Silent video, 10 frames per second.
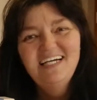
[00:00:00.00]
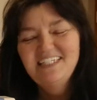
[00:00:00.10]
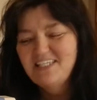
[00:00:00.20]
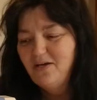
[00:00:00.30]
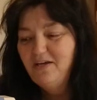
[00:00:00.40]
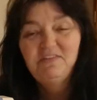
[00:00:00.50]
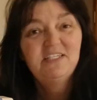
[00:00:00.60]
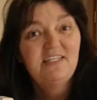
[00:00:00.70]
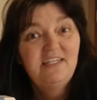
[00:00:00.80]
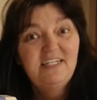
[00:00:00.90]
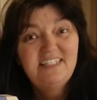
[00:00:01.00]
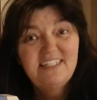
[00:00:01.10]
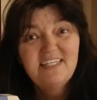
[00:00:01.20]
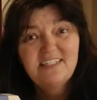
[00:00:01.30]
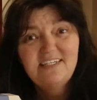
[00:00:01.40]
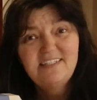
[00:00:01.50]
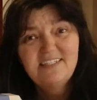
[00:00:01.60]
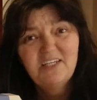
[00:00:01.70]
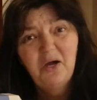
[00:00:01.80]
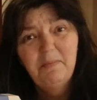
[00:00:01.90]
So if this had existed at
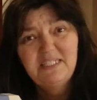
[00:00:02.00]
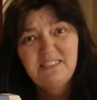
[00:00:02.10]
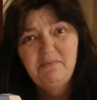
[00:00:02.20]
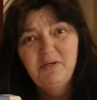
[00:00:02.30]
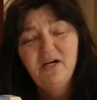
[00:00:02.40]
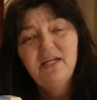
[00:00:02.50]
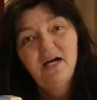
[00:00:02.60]
the time I did mine,